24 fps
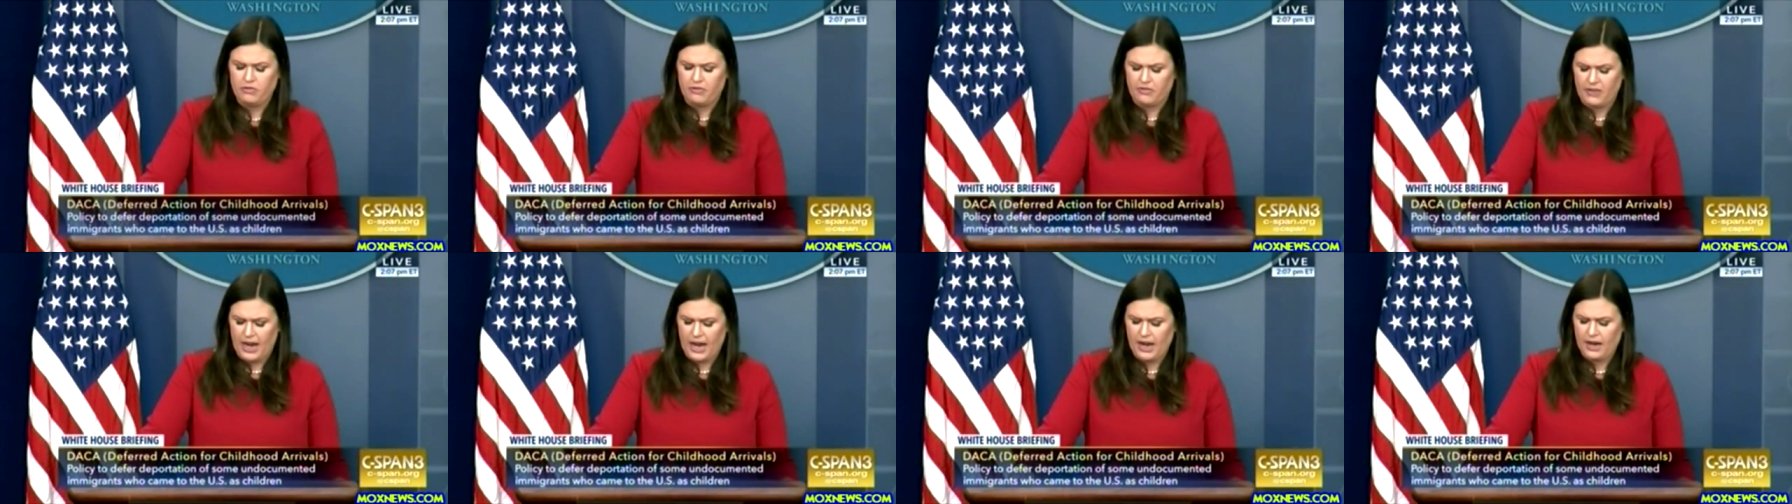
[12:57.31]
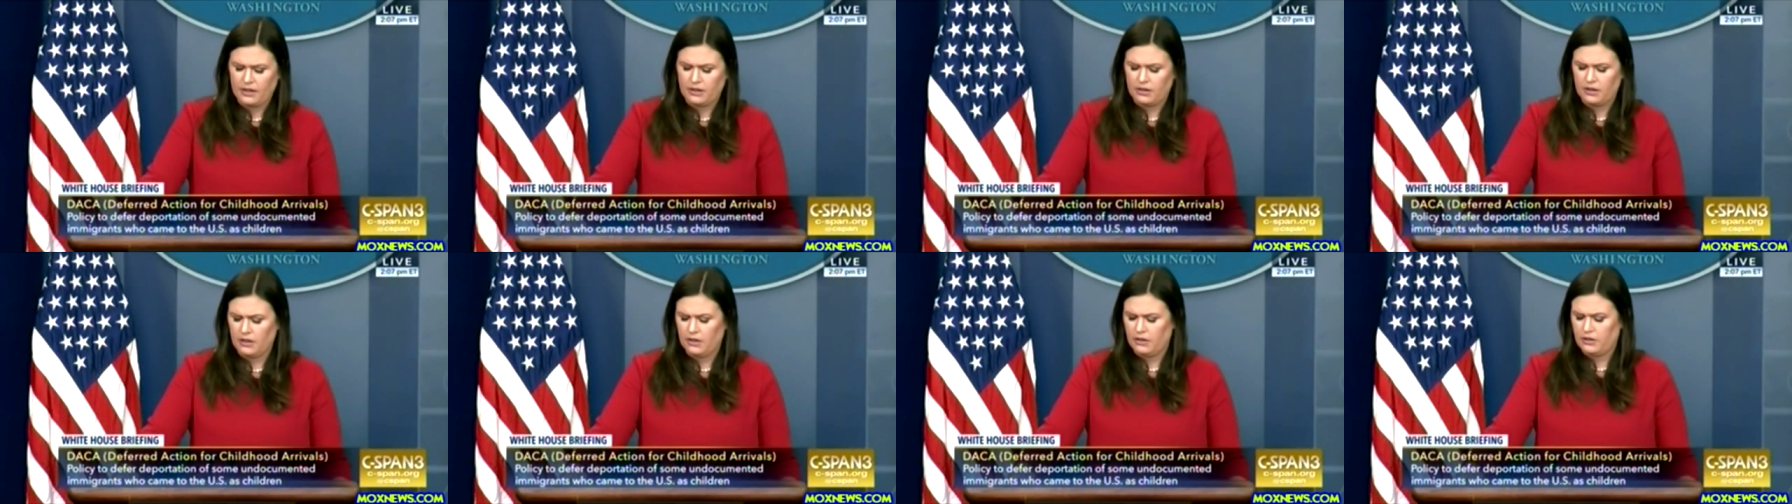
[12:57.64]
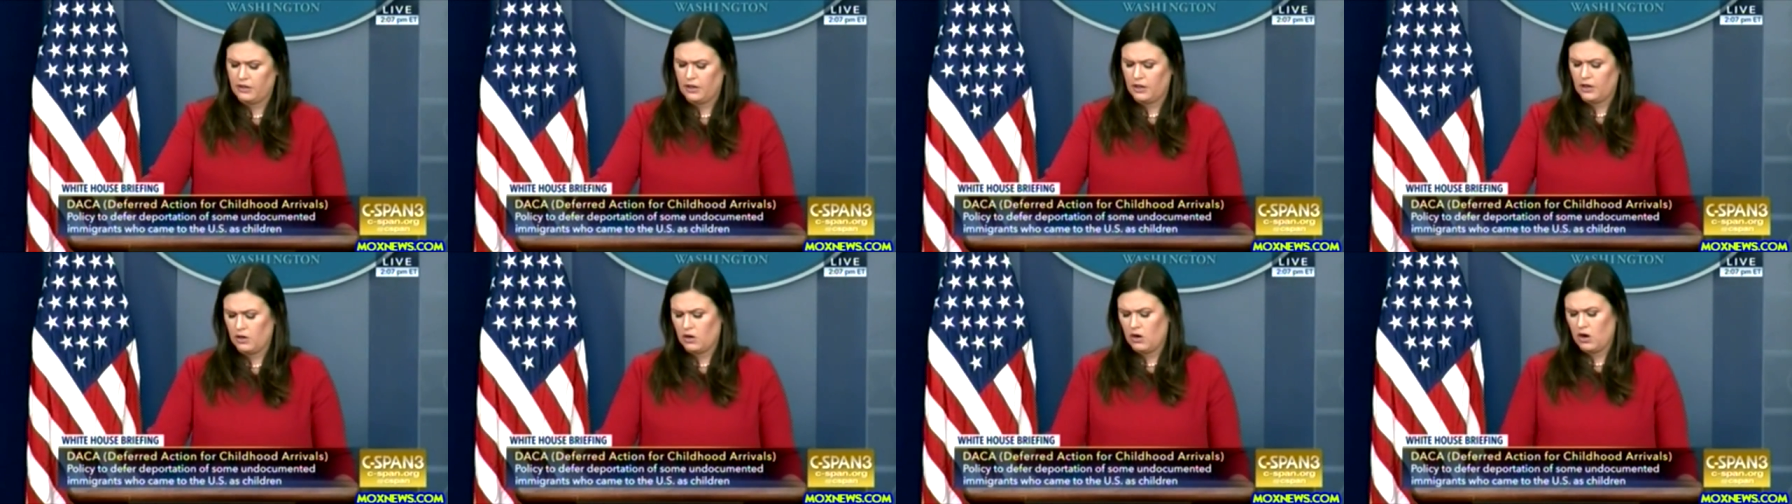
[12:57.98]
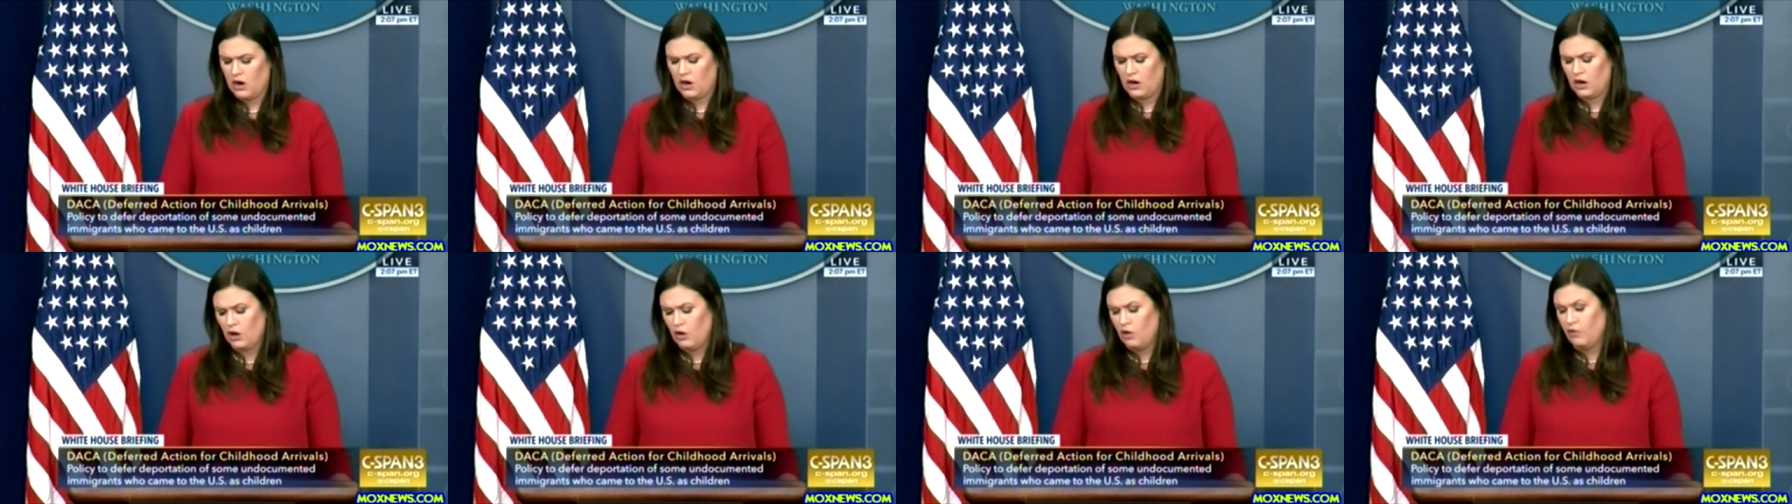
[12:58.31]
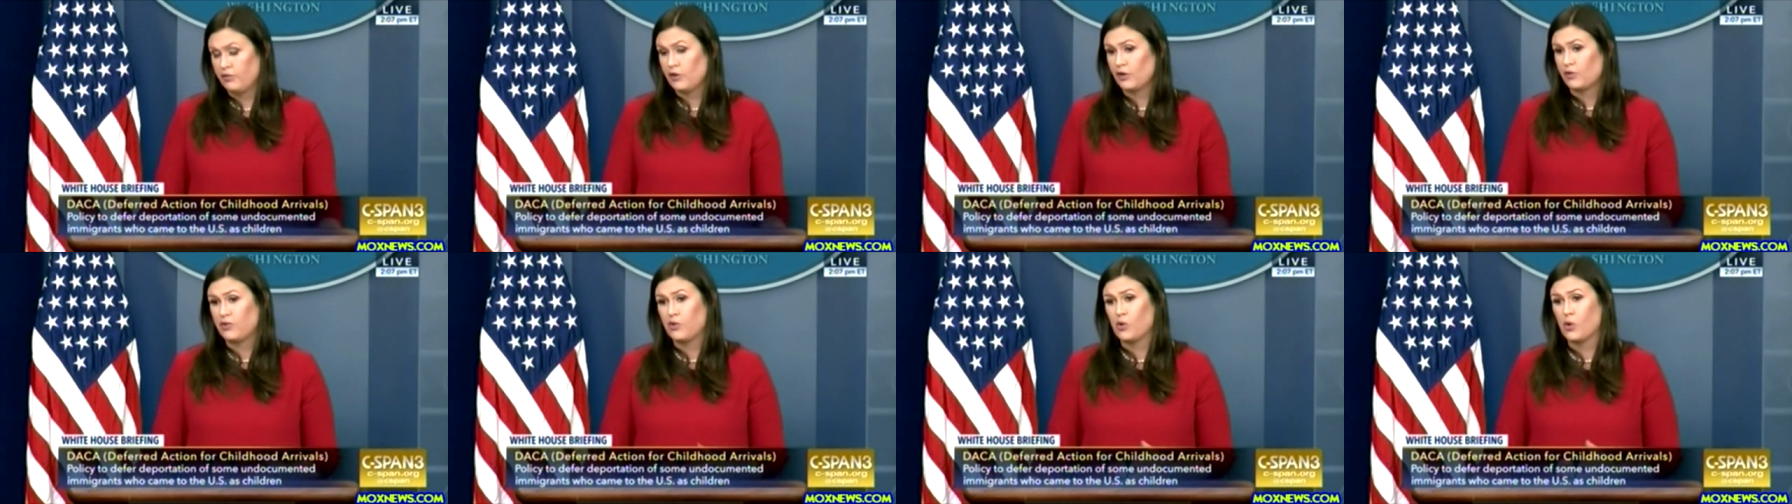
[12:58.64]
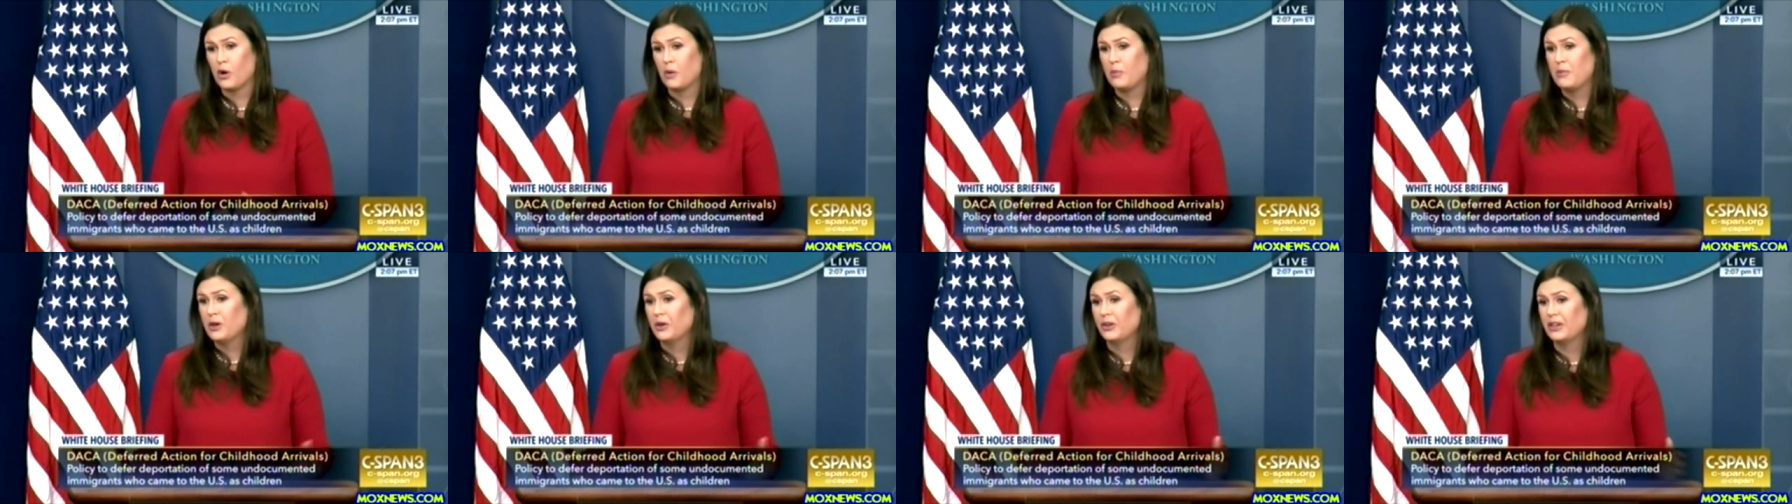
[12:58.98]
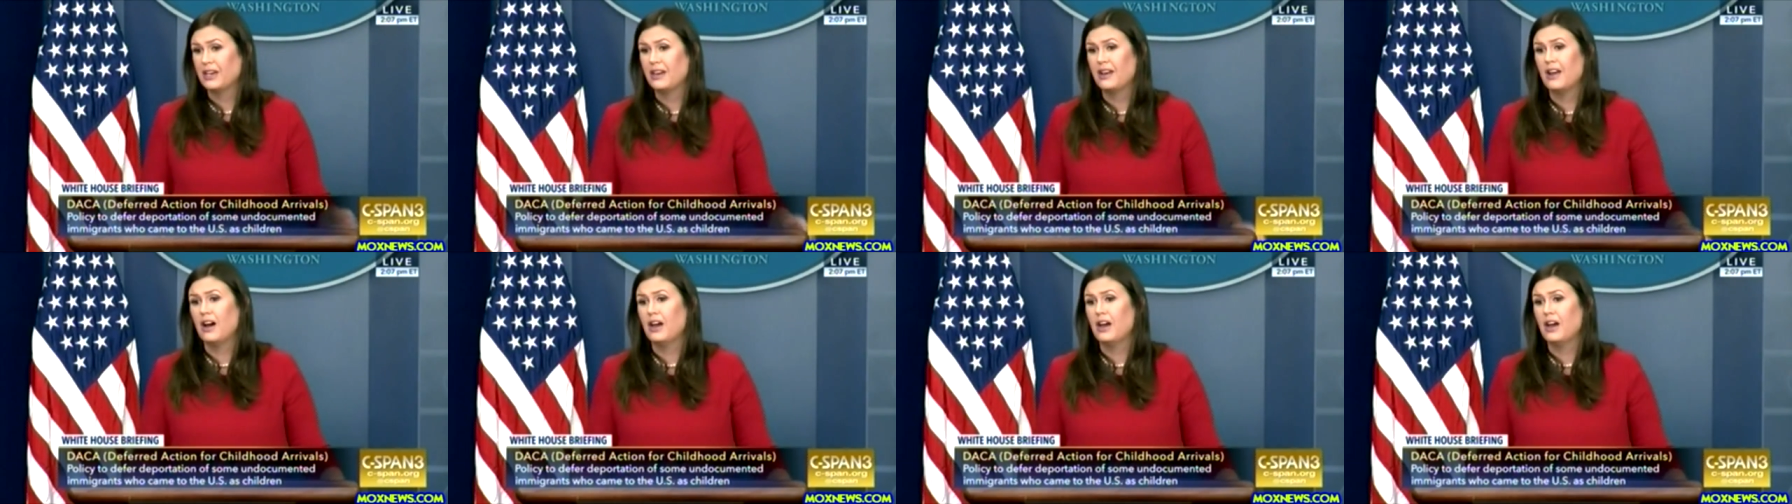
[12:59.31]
fact that there are over 4 million